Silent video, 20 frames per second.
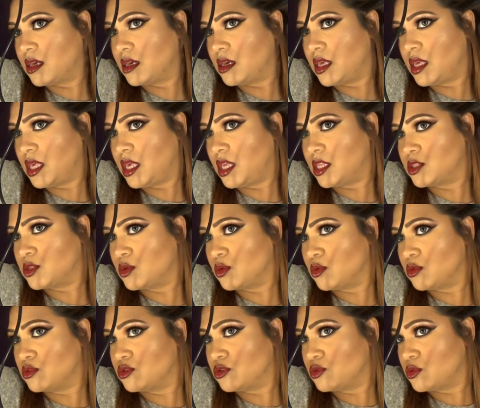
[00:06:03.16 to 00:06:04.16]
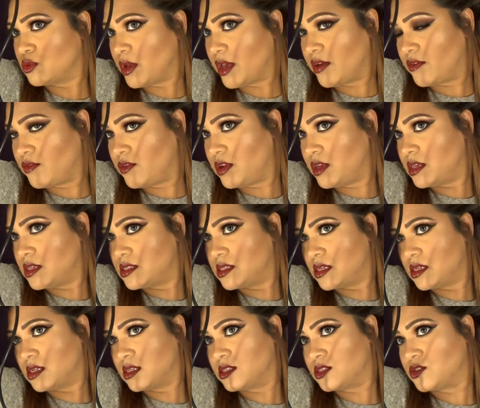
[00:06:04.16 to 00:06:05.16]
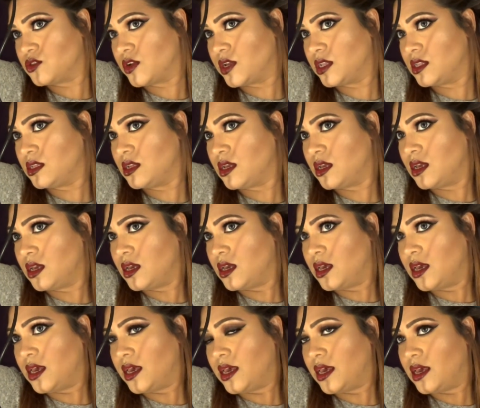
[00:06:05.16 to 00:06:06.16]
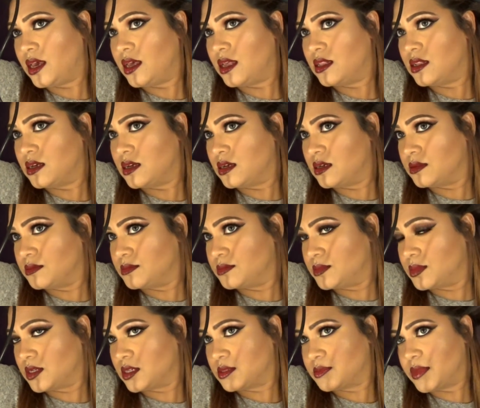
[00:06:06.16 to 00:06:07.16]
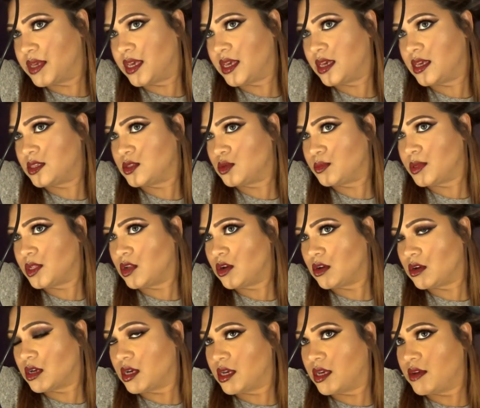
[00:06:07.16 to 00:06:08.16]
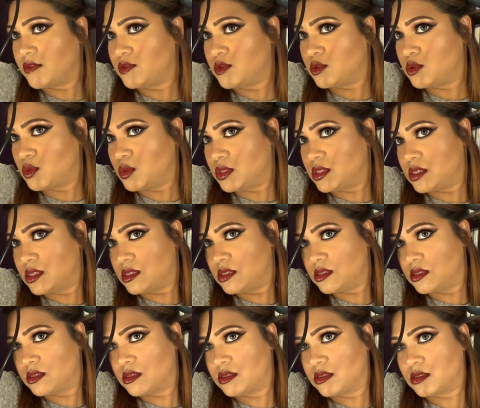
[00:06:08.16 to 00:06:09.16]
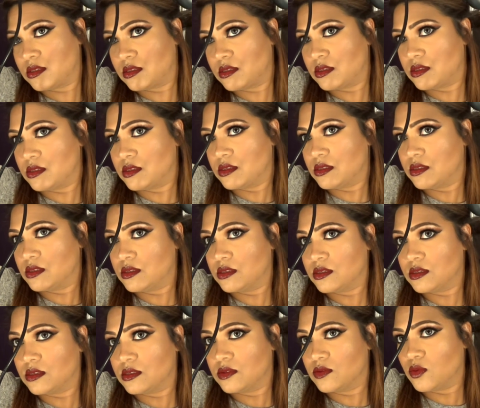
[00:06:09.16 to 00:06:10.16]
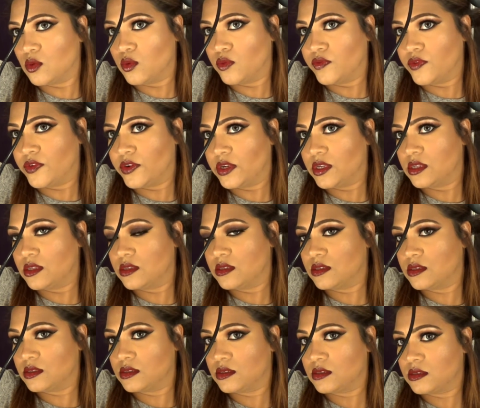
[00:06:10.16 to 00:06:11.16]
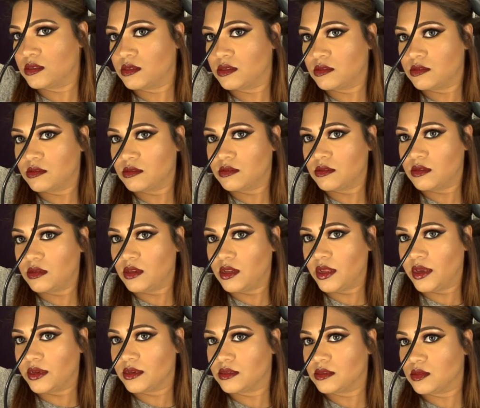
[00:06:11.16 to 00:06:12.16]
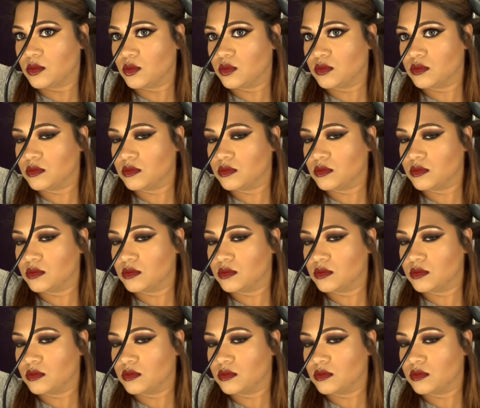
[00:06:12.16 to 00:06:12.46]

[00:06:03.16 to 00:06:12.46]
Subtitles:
heat to go through every single strand. And because my hair is super long, I have to twist it over it like so.